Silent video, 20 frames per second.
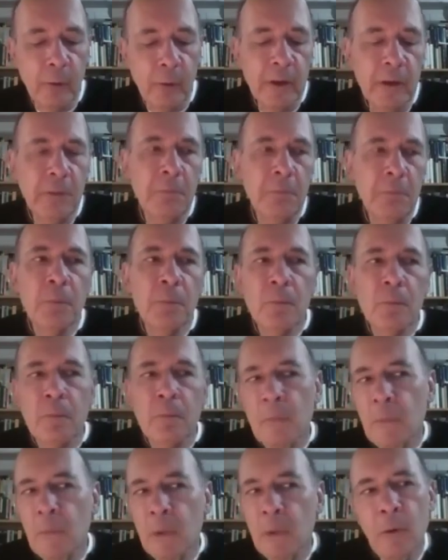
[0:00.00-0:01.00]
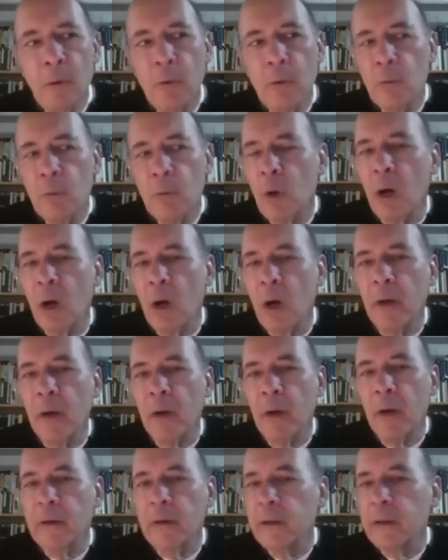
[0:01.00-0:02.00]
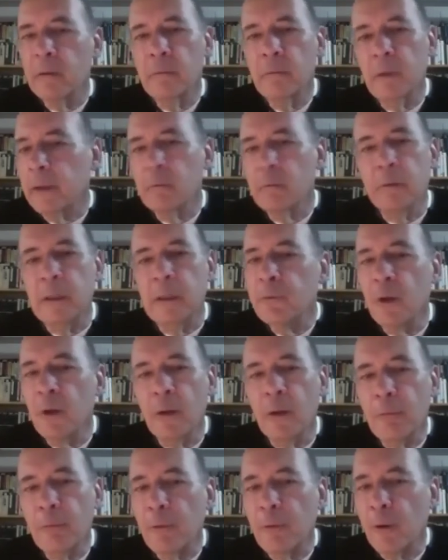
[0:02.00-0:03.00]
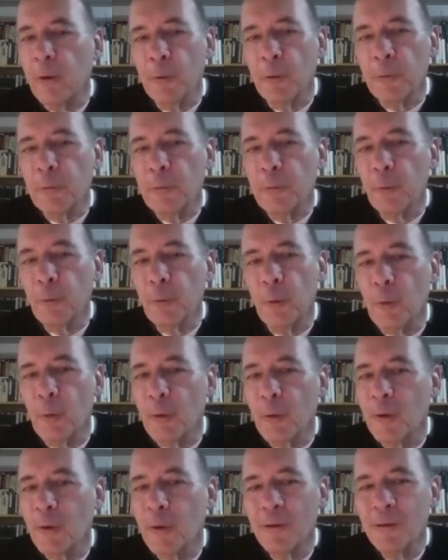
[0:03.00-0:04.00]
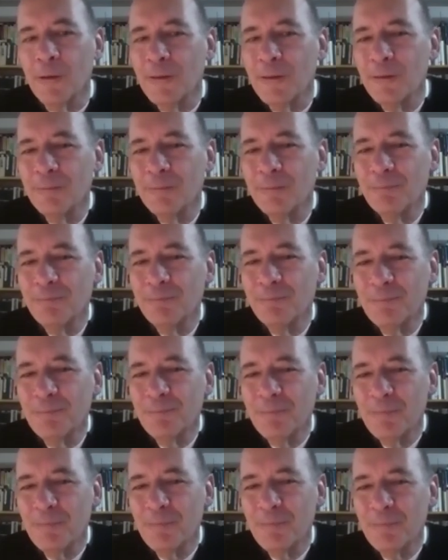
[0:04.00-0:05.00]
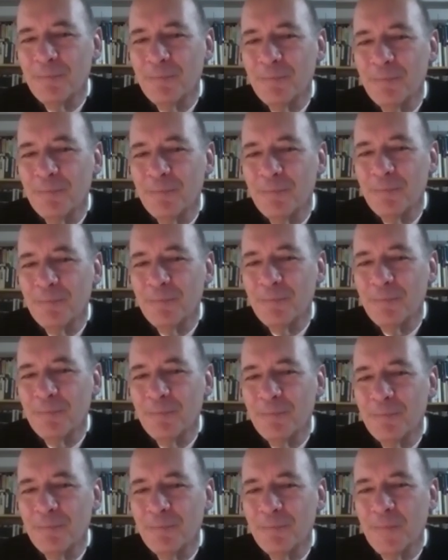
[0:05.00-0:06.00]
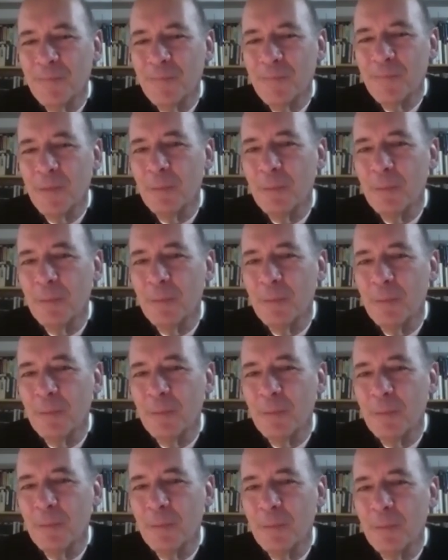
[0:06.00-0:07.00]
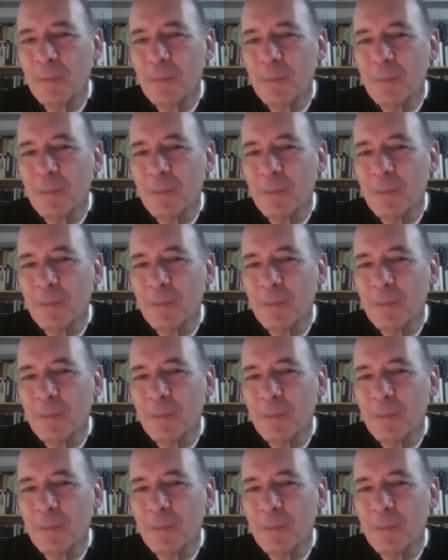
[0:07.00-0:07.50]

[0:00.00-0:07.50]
It's just slowly rotting like leaves on a forest floor. But